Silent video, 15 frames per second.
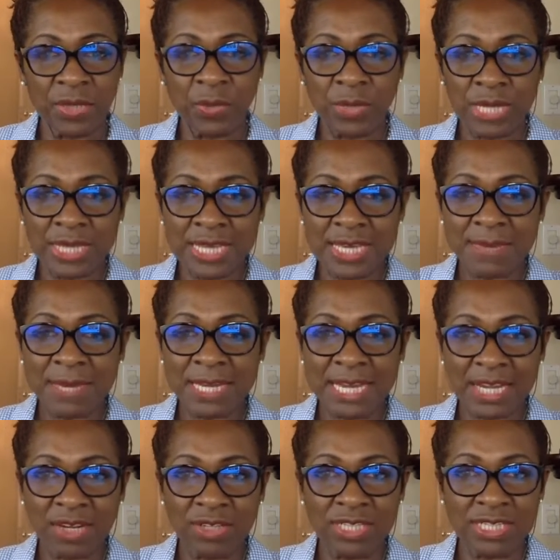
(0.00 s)
When I think about
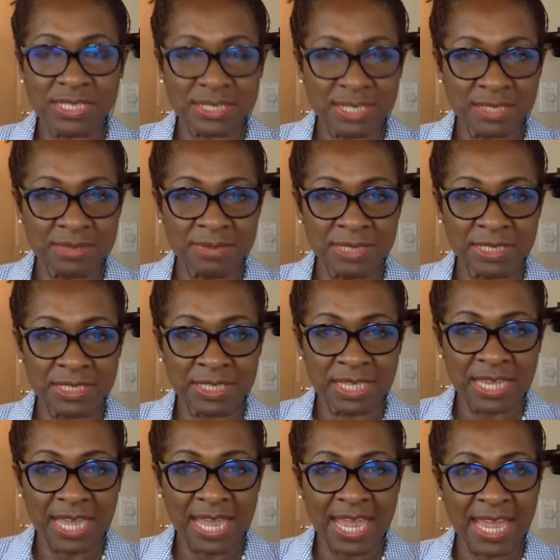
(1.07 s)
Harriet Tubman
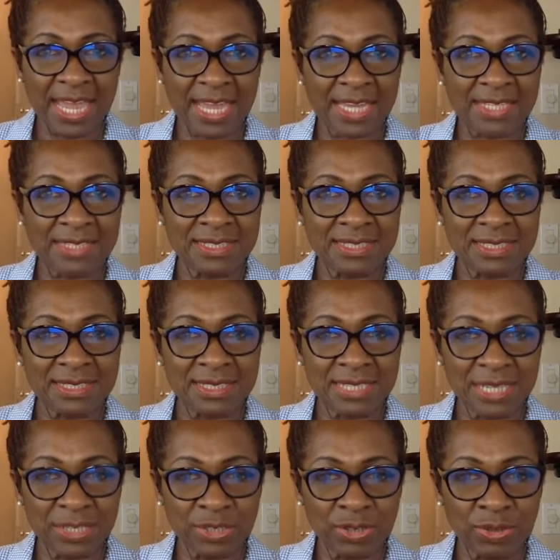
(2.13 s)
and
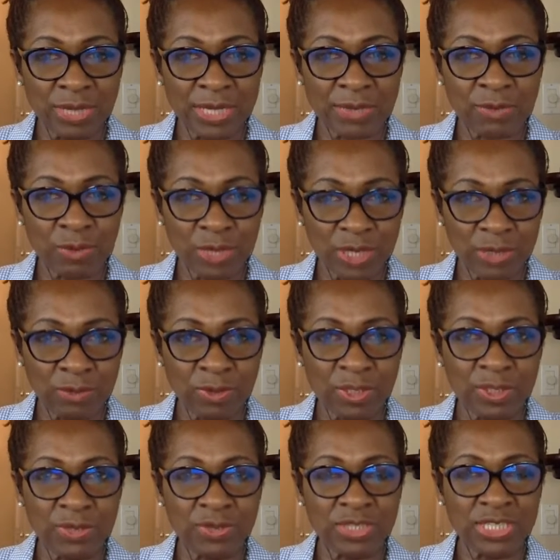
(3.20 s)
the Underground
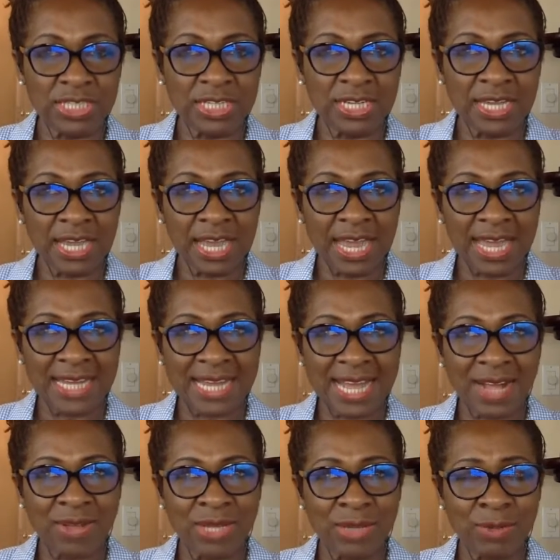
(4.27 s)
Railroad and
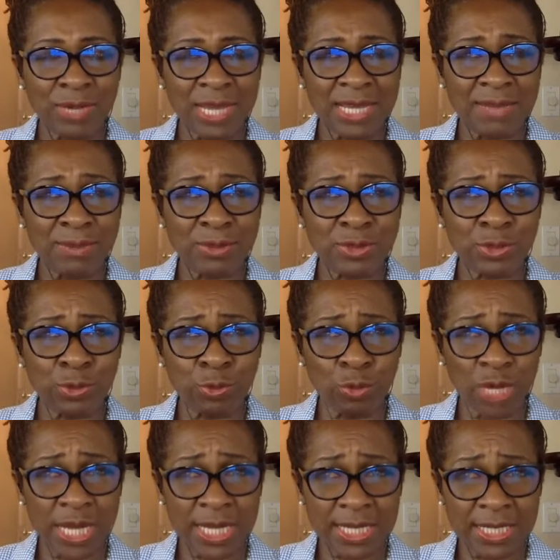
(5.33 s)
how they were able to
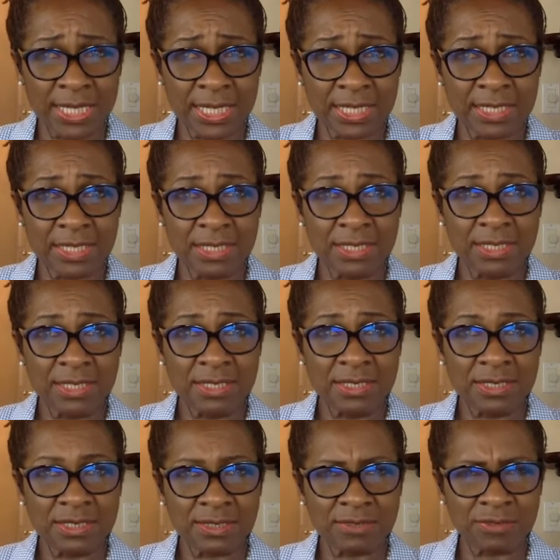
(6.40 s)
run
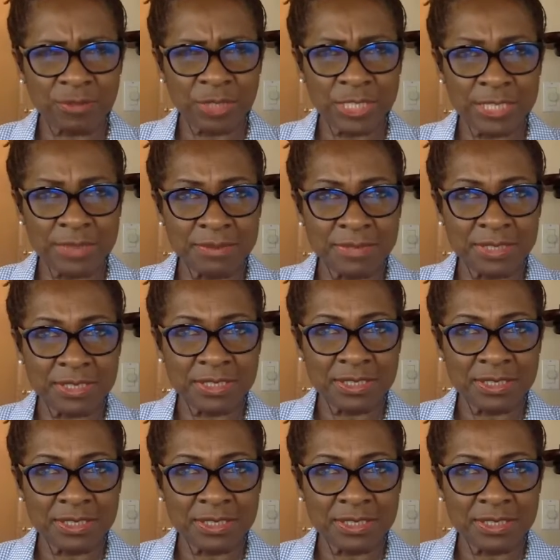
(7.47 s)
to freedom,